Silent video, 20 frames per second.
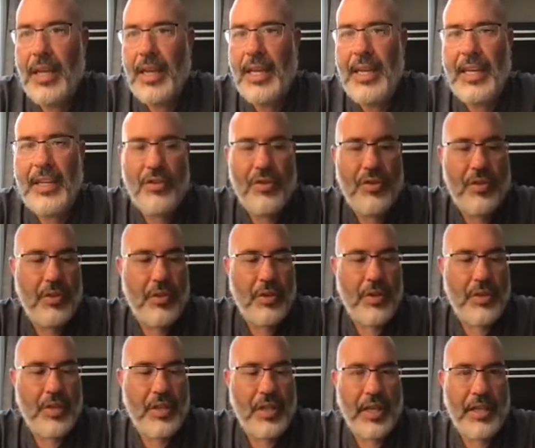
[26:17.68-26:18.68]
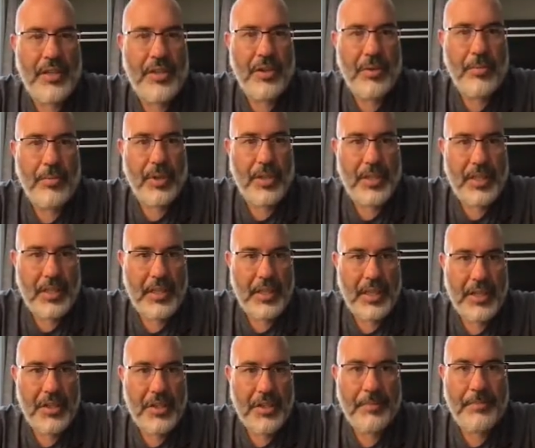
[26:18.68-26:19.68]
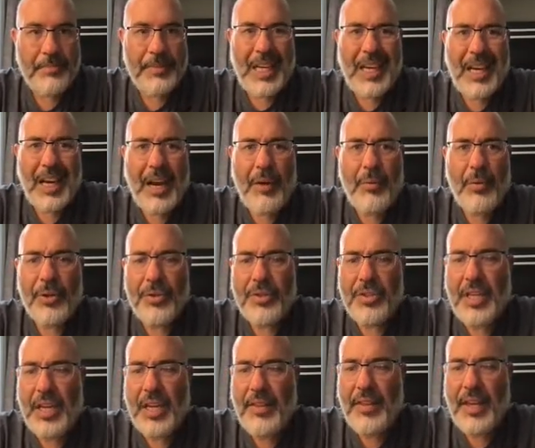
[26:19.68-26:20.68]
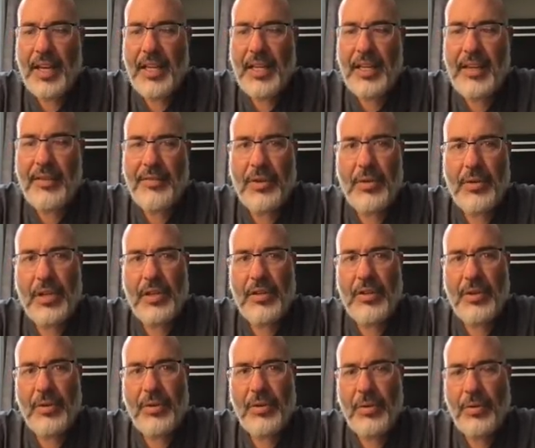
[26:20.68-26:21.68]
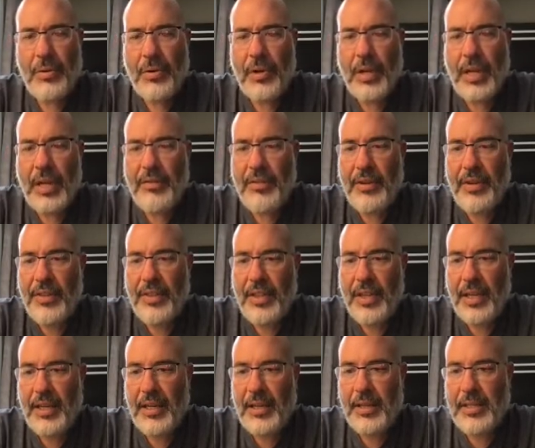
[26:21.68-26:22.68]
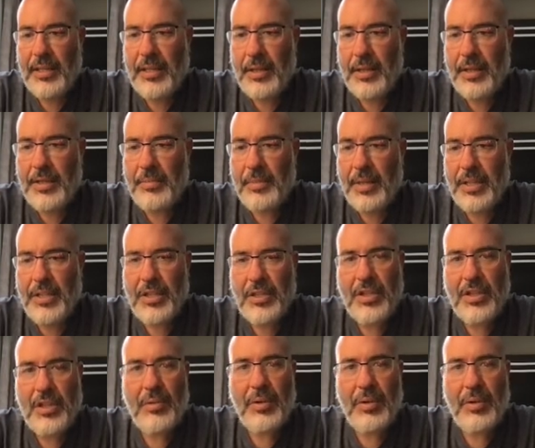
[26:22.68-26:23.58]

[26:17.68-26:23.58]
into your slideshow presentation. I will say that if you can do everything as much as you